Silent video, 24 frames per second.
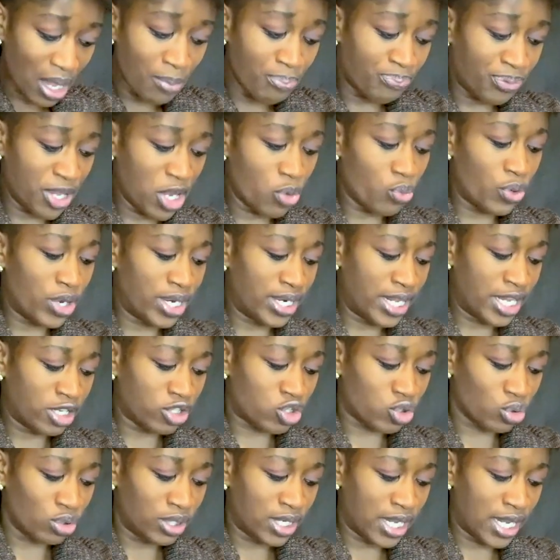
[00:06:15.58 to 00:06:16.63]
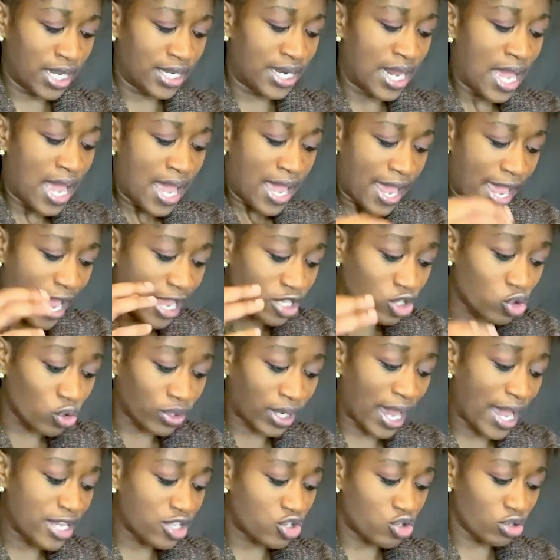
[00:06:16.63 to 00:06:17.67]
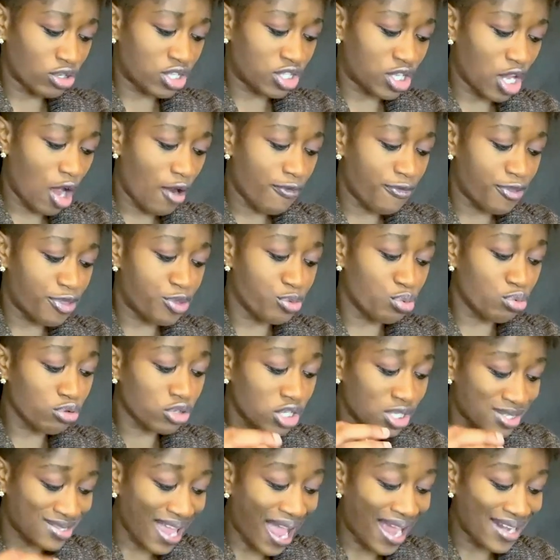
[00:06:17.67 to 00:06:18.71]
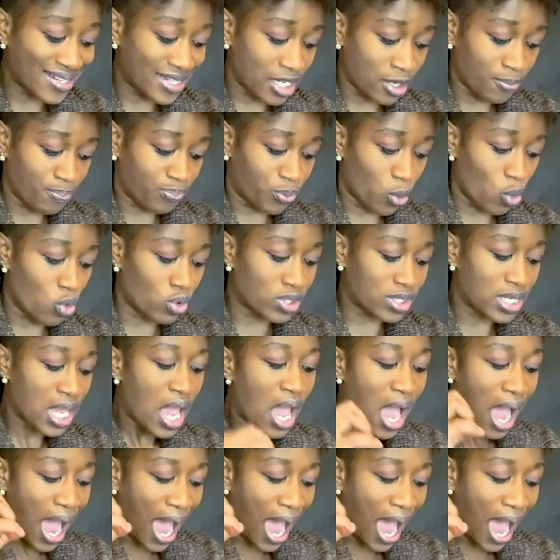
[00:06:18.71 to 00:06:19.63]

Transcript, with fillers: be willing to learn, educate yourself through studying books